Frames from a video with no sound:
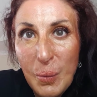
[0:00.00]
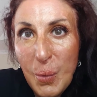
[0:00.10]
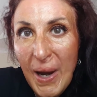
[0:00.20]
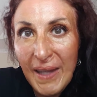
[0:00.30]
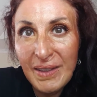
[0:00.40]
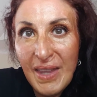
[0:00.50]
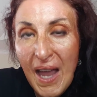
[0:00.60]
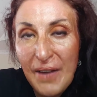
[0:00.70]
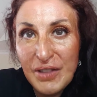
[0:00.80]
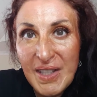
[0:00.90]
when they
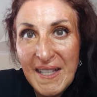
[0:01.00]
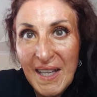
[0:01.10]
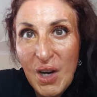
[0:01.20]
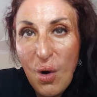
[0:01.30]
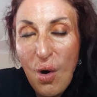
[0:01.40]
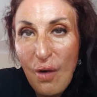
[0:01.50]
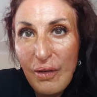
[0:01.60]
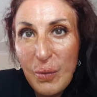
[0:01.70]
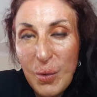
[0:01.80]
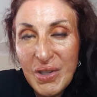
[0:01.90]
have to take it
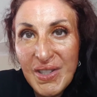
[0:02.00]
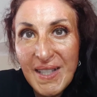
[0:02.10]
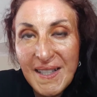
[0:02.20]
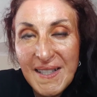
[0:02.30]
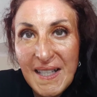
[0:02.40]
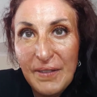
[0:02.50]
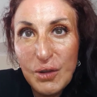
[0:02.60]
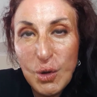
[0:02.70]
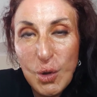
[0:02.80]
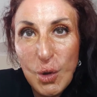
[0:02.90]
off once it's safe
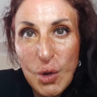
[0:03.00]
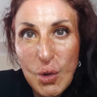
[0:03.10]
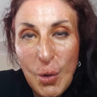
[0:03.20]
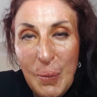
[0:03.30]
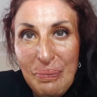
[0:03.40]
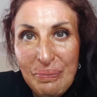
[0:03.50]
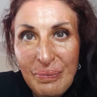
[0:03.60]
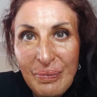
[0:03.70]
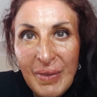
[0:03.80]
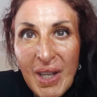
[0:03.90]
to do so.
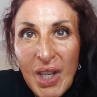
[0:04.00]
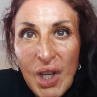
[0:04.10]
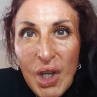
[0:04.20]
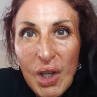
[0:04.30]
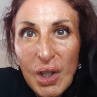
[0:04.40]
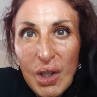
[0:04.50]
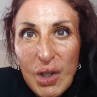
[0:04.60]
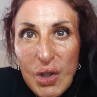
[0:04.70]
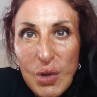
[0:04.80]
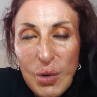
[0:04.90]

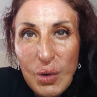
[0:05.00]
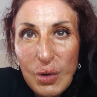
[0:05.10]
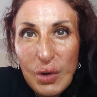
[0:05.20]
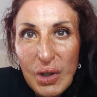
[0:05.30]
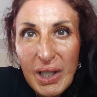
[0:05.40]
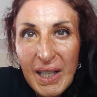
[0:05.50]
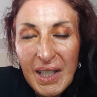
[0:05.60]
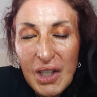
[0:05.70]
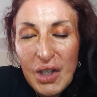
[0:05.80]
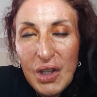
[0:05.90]
So
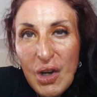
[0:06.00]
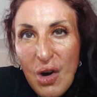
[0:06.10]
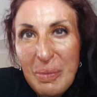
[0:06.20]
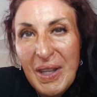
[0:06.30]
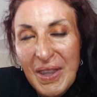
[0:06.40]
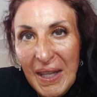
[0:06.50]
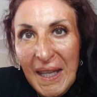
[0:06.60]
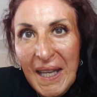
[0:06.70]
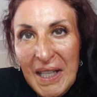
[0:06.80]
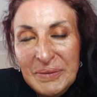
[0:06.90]
it got me
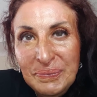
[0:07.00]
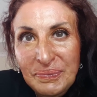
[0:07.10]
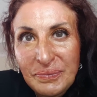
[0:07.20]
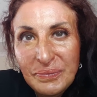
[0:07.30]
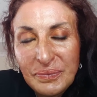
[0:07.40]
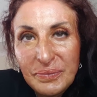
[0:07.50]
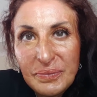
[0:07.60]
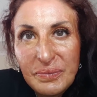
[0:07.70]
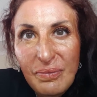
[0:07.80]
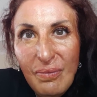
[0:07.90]
thinking
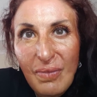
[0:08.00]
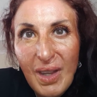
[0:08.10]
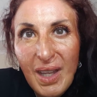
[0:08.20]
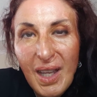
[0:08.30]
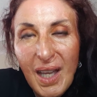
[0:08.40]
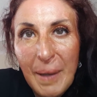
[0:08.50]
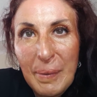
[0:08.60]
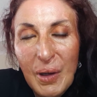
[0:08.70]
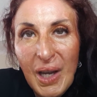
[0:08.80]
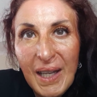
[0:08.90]

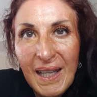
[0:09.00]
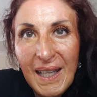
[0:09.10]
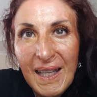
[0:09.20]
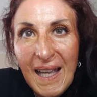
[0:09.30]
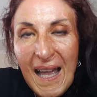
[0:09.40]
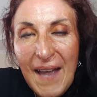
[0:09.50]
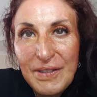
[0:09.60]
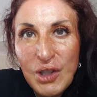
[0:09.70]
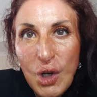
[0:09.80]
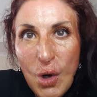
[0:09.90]
about
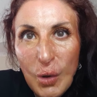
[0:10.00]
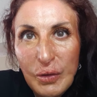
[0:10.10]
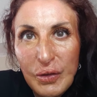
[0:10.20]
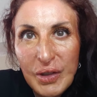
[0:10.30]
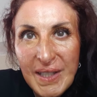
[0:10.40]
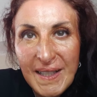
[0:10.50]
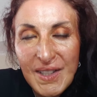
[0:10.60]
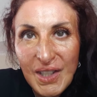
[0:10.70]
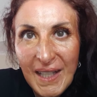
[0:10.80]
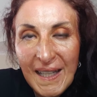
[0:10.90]
having the
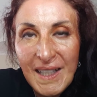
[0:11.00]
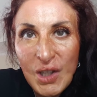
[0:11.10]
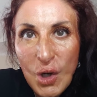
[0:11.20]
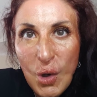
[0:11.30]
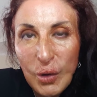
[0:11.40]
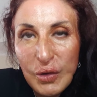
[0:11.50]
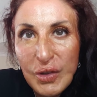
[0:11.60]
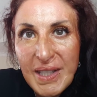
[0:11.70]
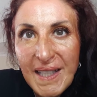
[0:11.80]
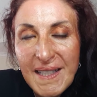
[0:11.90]
confidence or gaining the
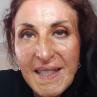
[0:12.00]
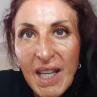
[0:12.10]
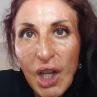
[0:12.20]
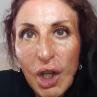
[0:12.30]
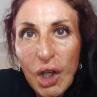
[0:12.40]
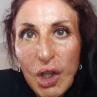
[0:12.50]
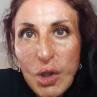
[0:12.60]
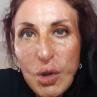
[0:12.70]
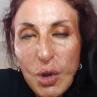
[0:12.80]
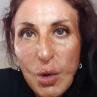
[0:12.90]
confidence
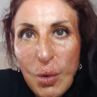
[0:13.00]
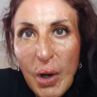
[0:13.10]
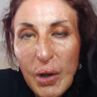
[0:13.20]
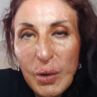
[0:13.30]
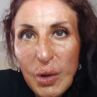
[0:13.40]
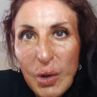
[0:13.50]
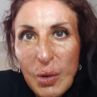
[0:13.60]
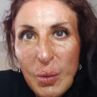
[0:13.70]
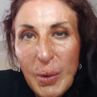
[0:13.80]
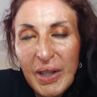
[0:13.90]
to go out
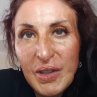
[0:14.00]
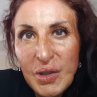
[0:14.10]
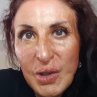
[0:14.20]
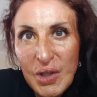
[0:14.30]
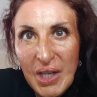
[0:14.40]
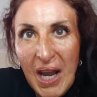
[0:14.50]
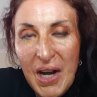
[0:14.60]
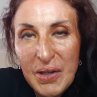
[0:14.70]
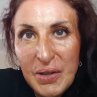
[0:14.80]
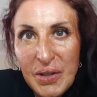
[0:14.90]
wearing your
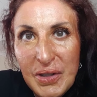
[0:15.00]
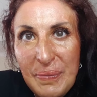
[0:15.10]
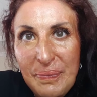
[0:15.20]
scars,